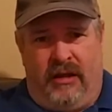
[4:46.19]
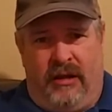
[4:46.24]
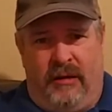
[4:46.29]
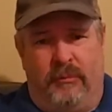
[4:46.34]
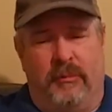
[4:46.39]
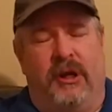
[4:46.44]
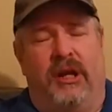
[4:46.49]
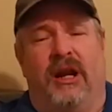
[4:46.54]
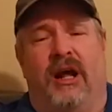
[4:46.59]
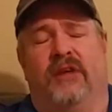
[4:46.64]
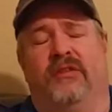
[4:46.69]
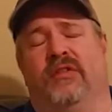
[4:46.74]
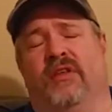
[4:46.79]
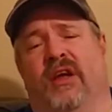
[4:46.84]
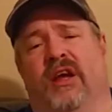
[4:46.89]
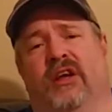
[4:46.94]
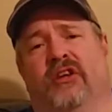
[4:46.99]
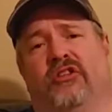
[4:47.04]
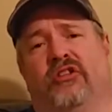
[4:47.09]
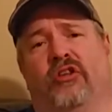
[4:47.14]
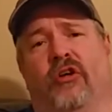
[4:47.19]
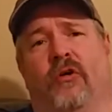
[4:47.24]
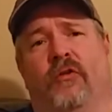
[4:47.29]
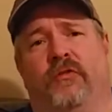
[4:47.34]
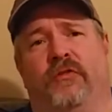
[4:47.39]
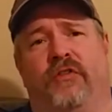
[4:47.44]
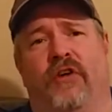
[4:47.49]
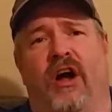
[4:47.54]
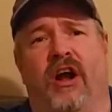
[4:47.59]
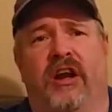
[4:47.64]
I mean, I think it's so
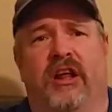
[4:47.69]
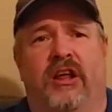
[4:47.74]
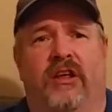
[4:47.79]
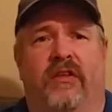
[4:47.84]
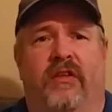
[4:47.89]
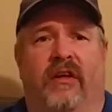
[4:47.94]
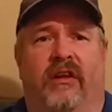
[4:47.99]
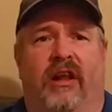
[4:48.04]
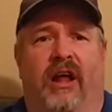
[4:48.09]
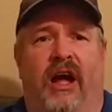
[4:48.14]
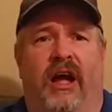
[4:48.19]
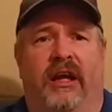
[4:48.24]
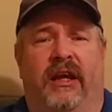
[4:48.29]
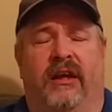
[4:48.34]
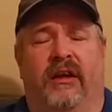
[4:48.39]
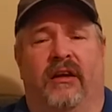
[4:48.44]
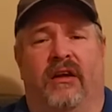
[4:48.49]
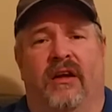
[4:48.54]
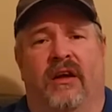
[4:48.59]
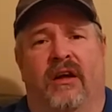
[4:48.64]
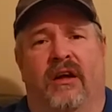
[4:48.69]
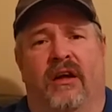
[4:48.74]
funny that like